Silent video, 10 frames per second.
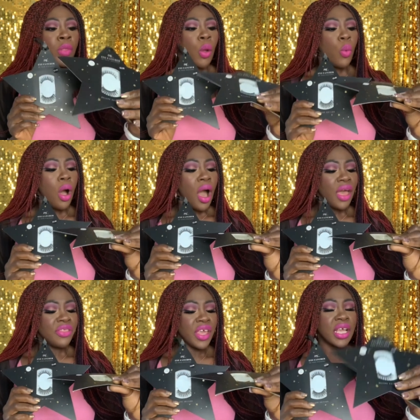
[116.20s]
What I
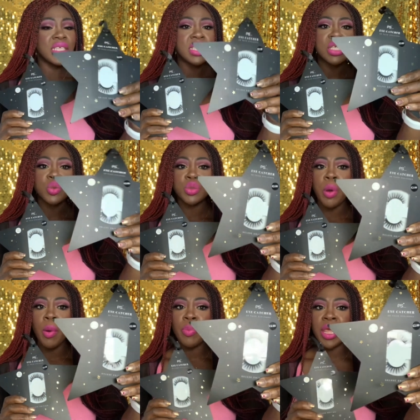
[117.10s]
think is this was
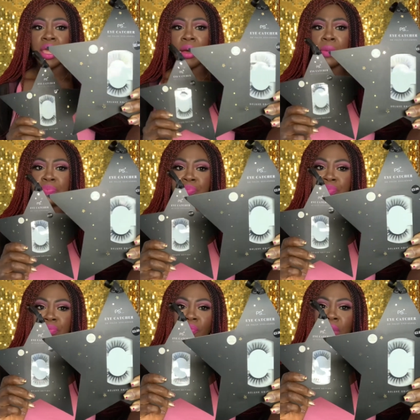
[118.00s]
probably
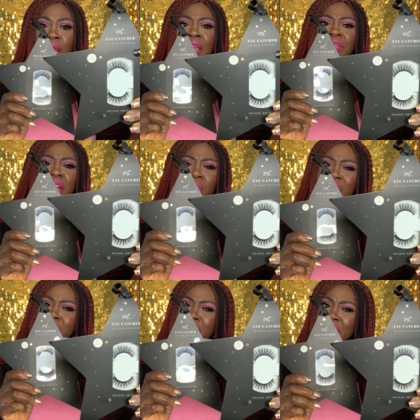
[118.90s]
in their
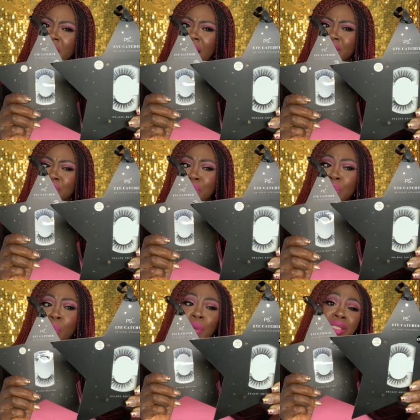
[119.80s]
Christmas
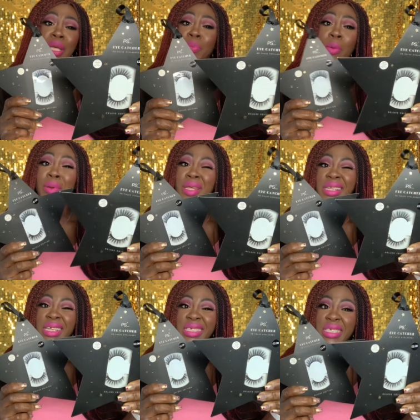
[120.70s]
collection, which they probably
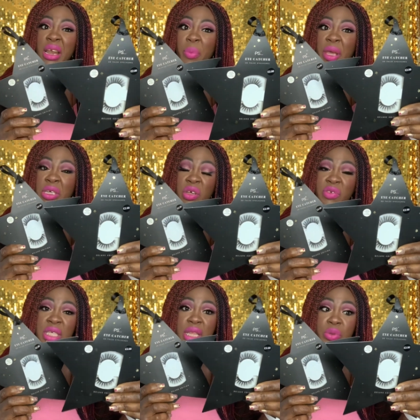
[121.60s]
didn't sell out because
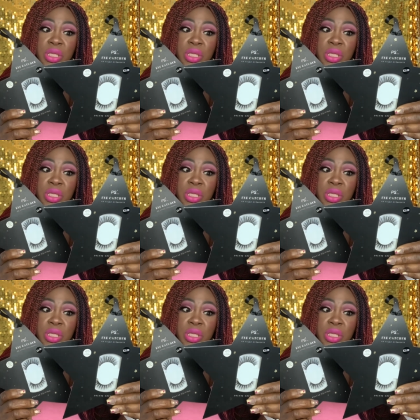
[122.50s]
obviously there was